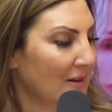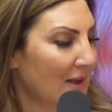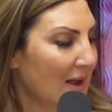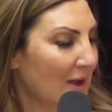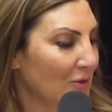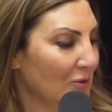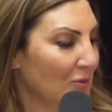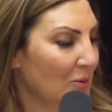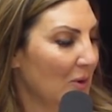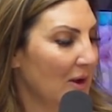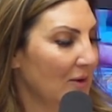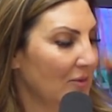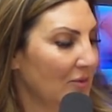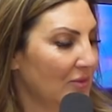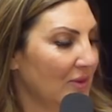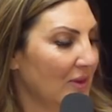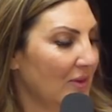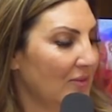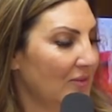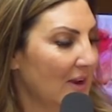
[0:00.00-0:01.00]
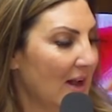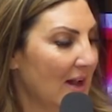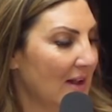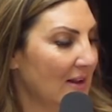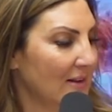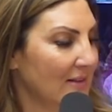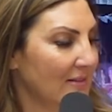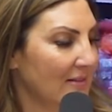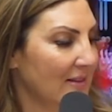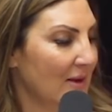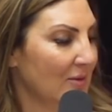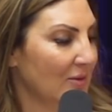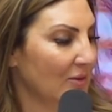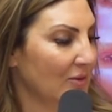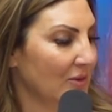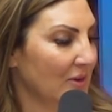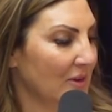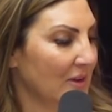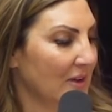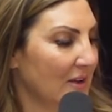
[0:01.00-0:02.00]
Housewives of Dallas. That
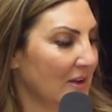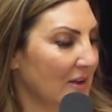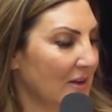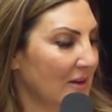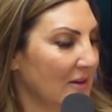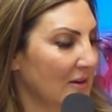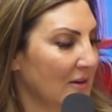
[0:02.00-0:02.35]
was really good.